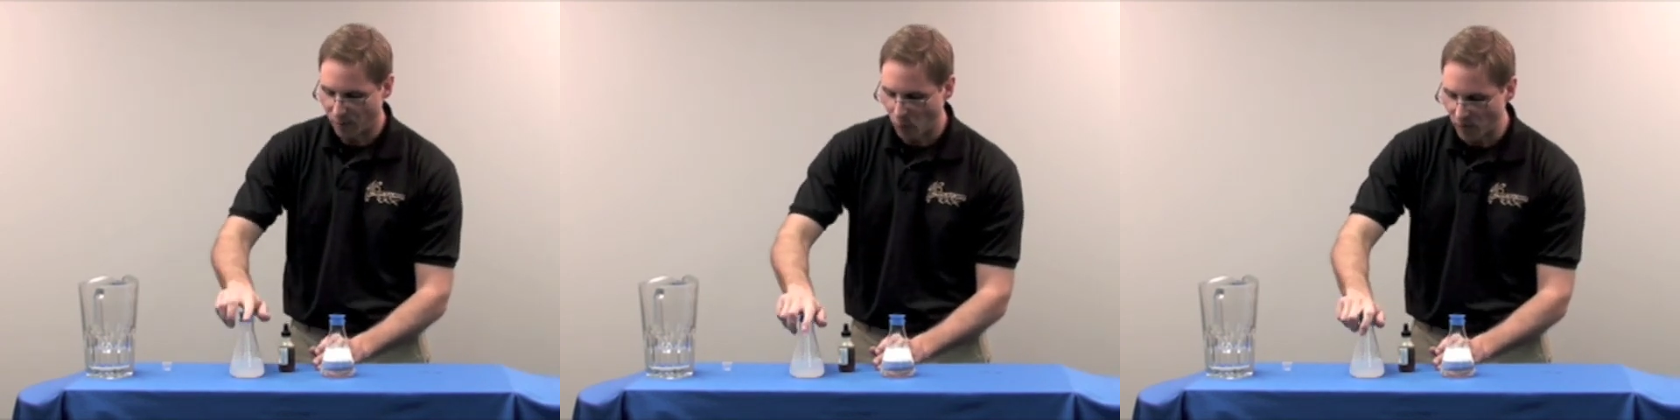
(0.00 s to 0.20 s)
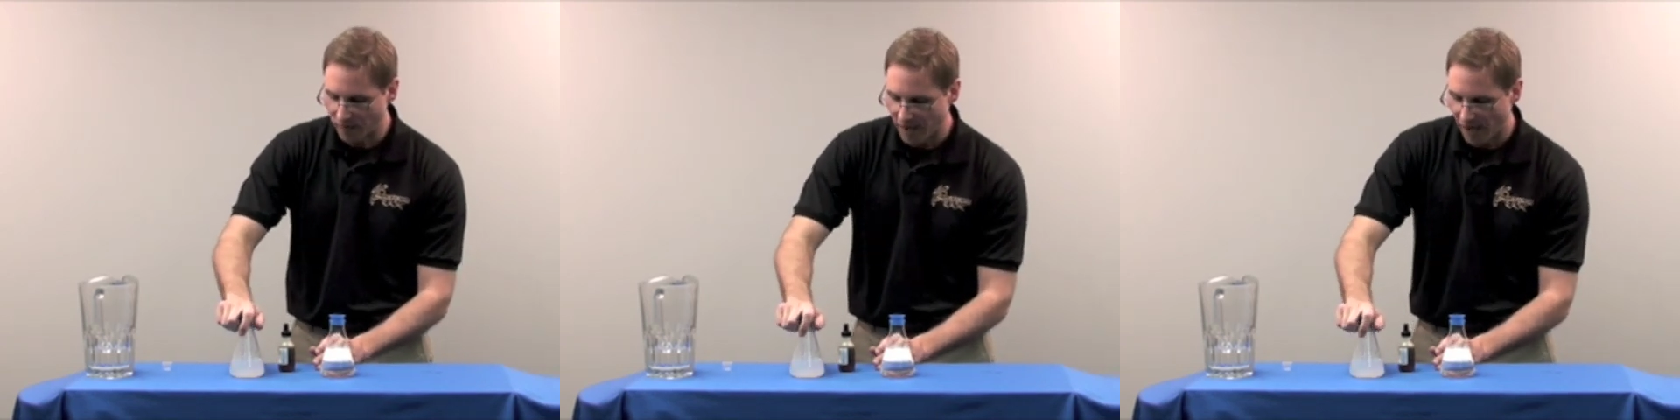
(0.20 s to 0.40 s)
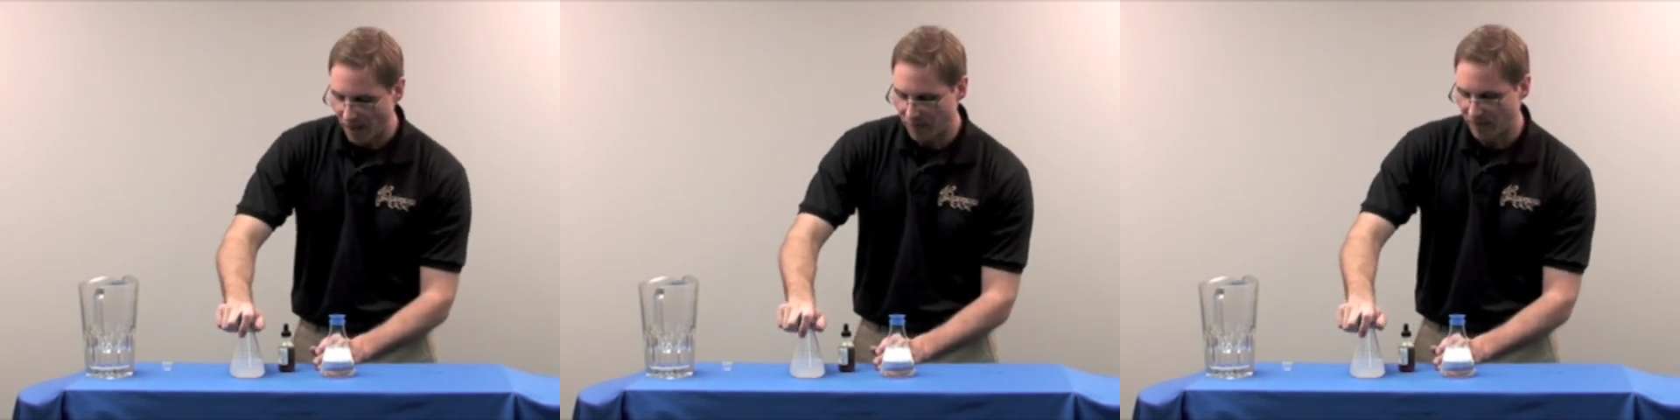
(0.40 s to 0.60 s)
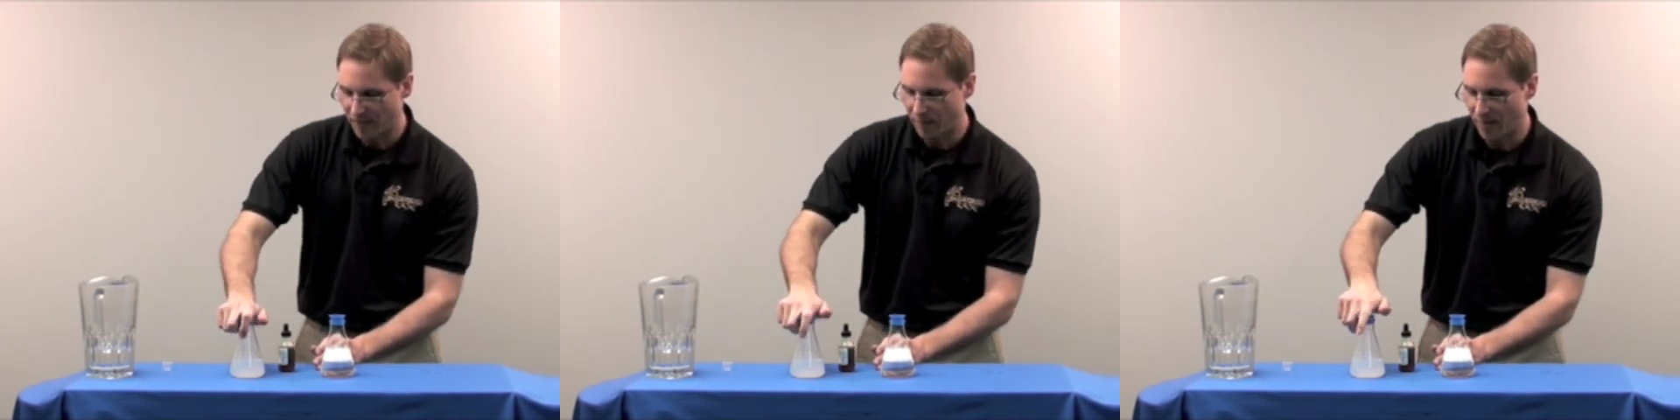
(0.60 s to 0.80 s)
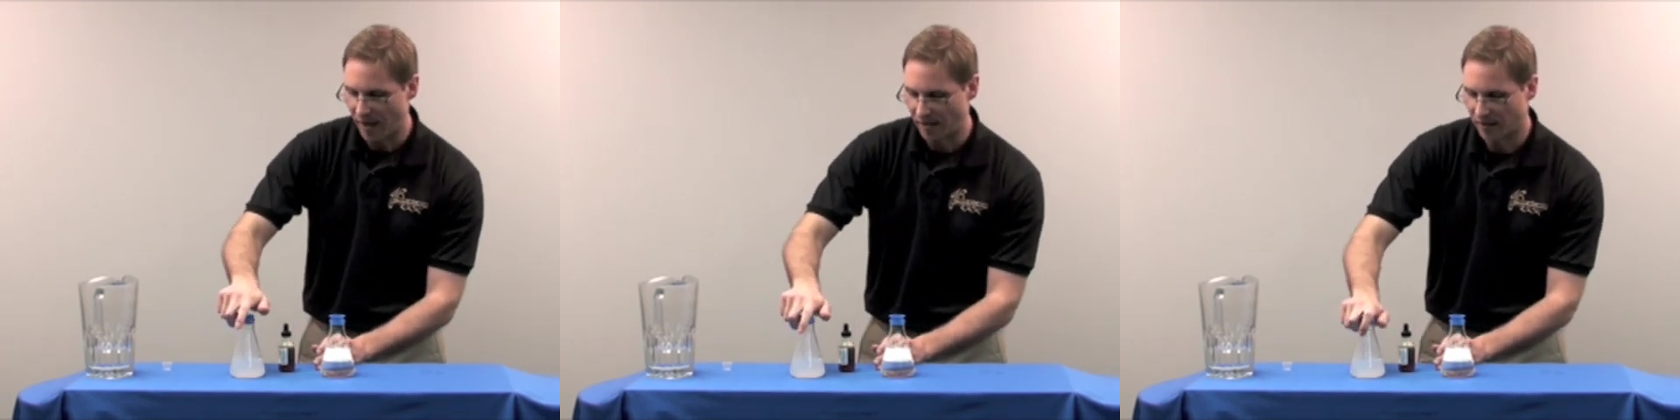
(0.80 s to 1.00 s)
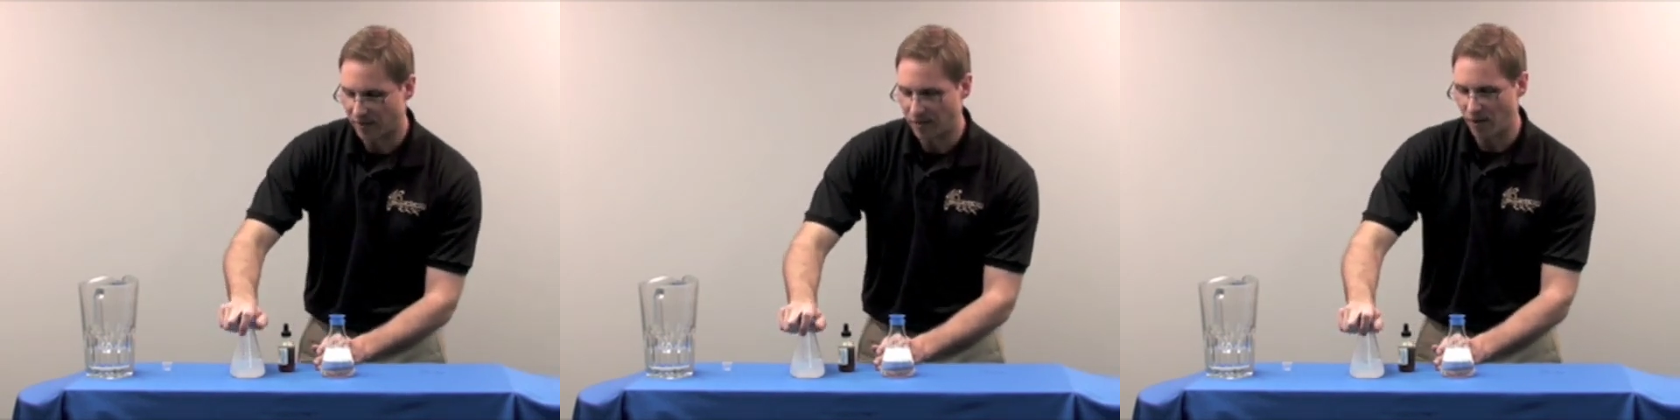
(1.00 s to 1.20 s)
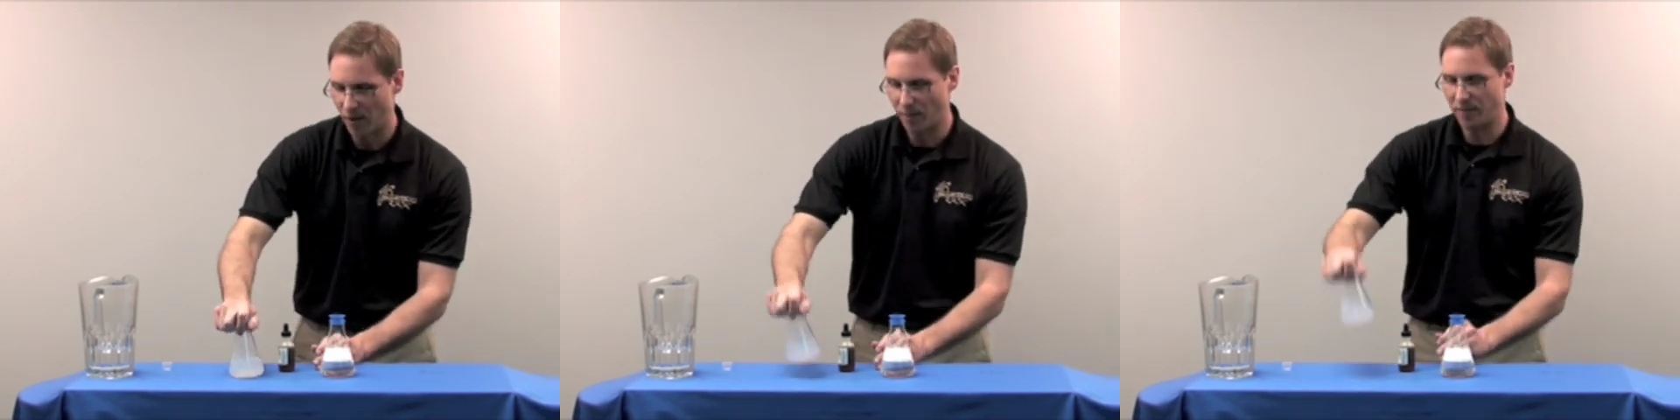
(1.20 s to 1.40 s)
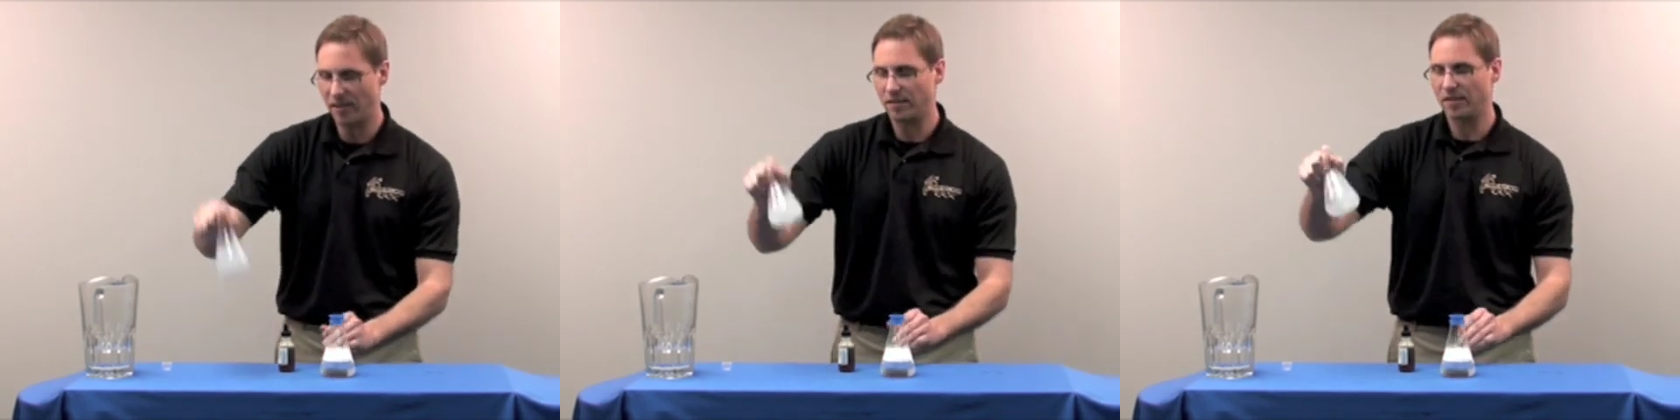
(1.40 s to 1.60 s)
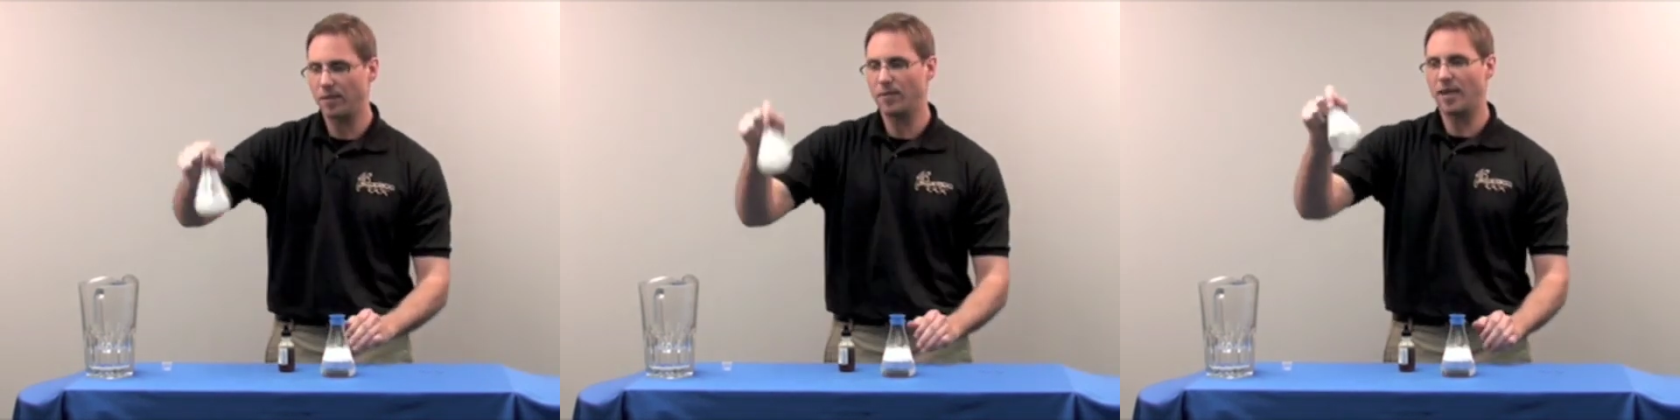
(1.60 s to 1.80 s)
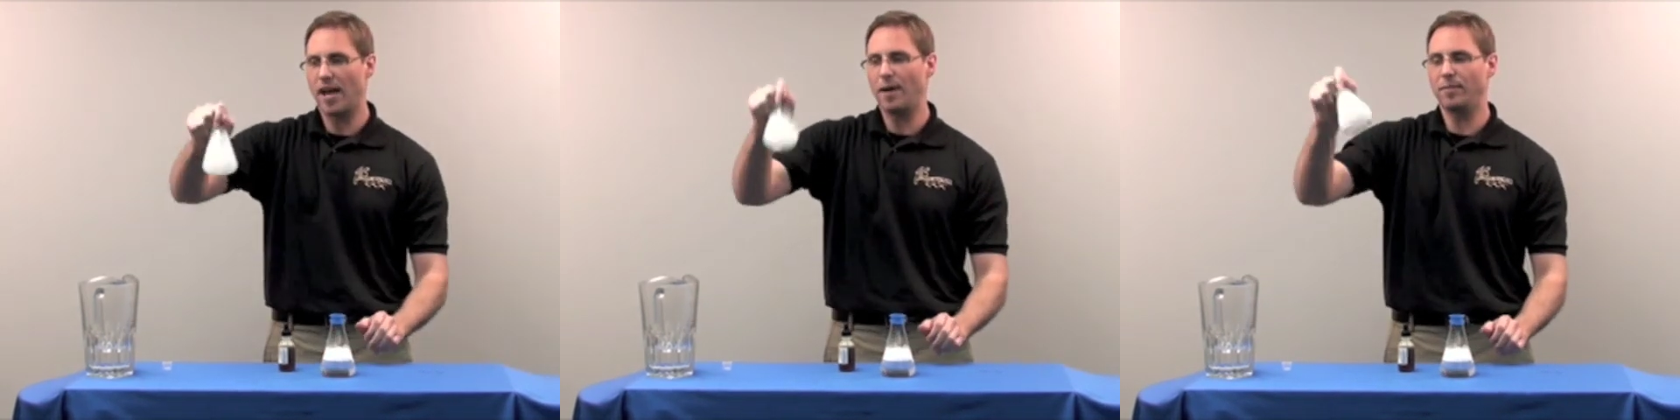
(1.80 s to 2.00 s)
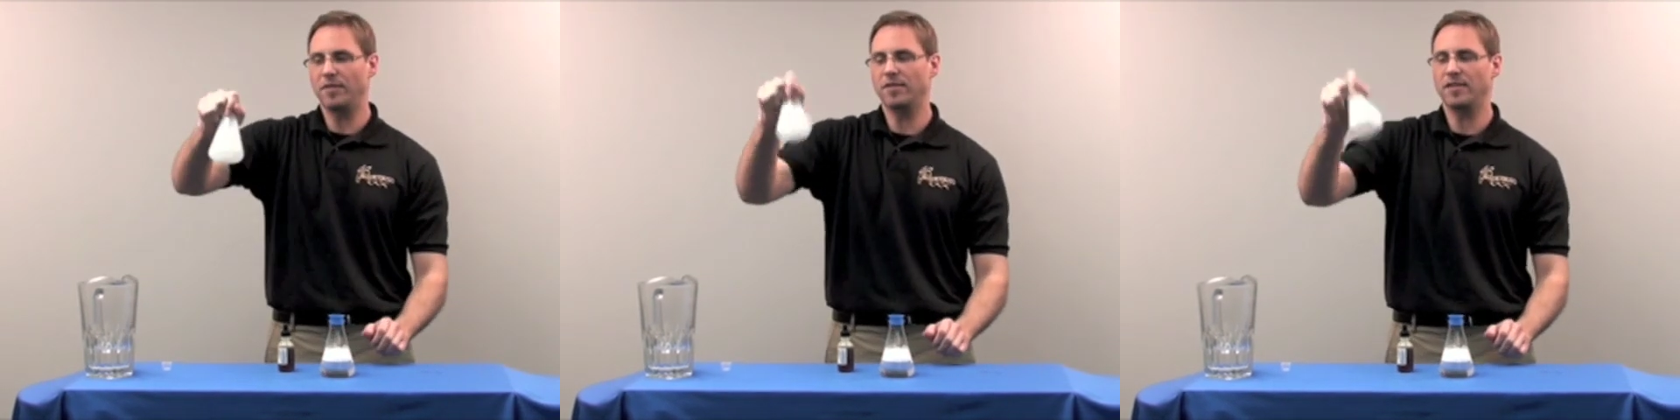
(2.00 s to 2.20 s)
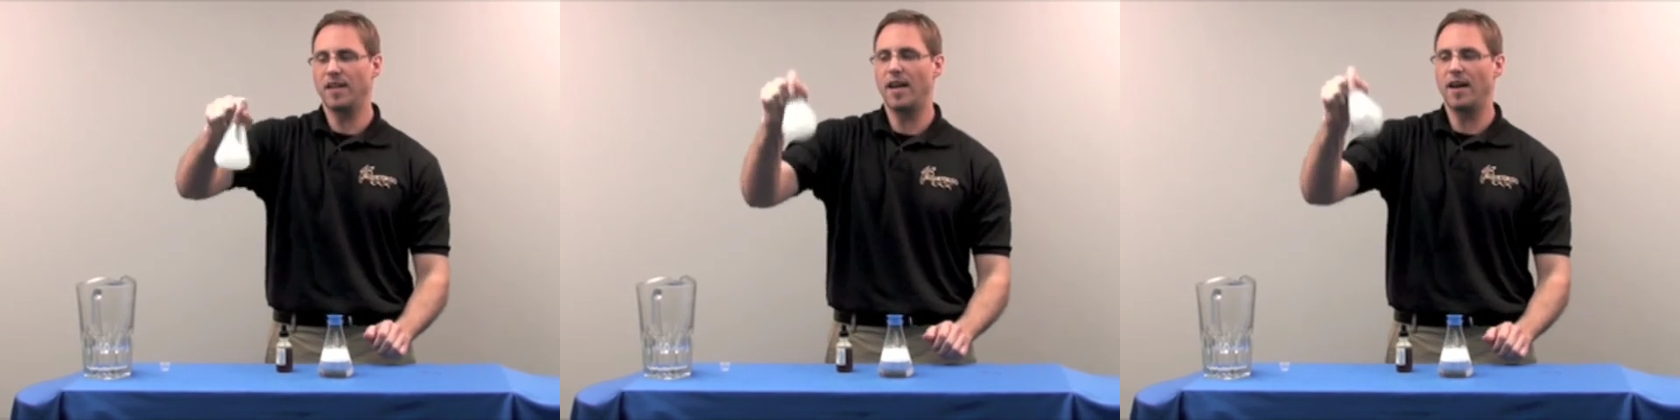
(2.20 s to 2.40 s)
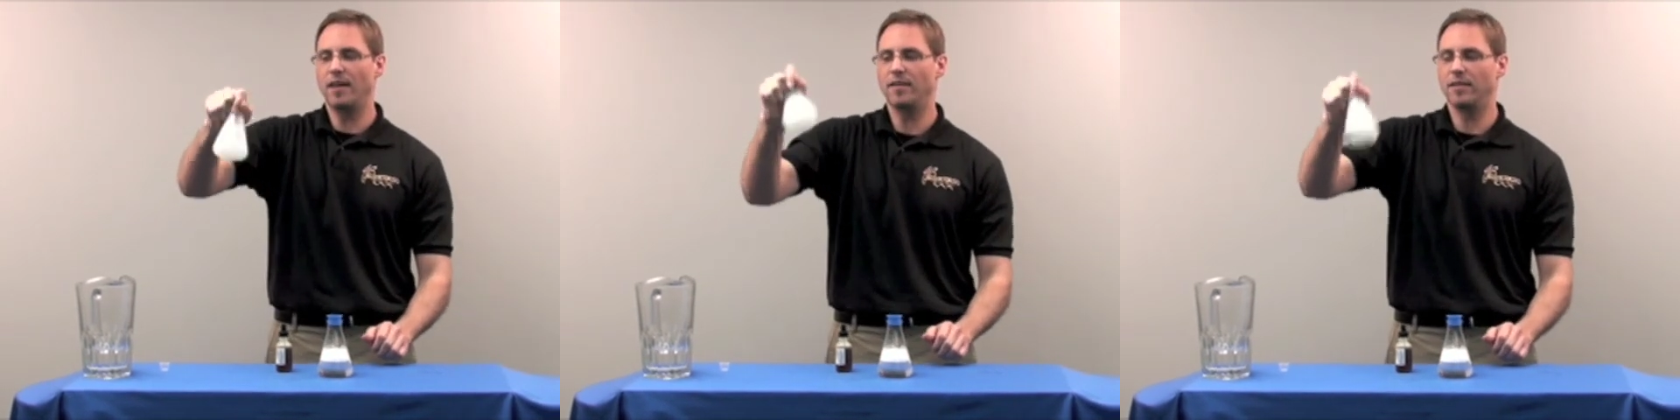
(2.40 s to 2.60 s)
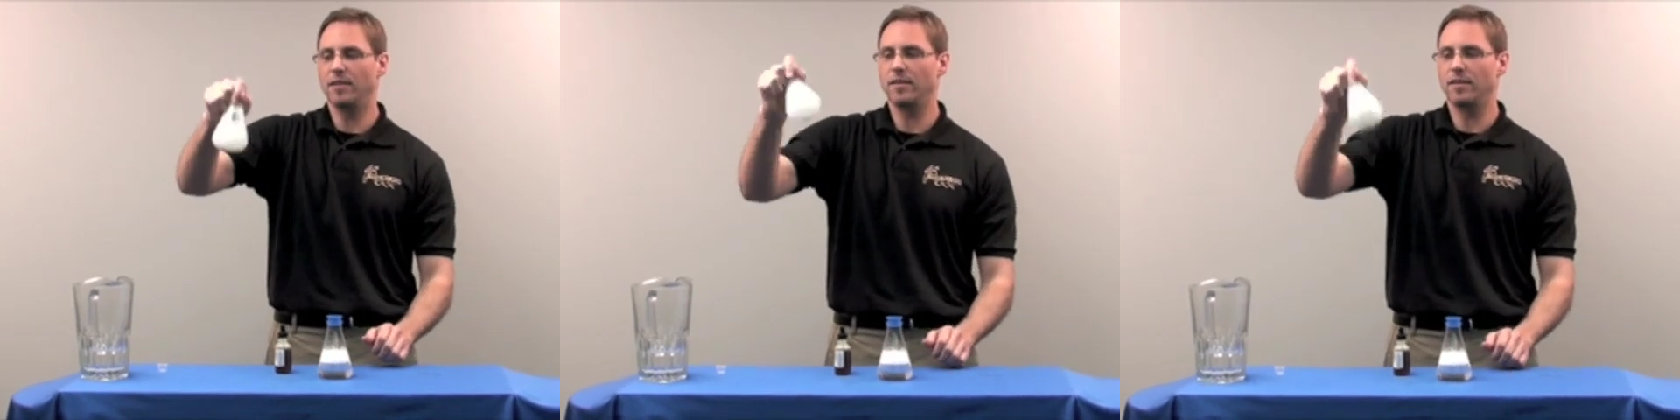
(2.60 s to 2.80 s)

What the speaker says: 4 times the amount of soap. Let's see what happens now.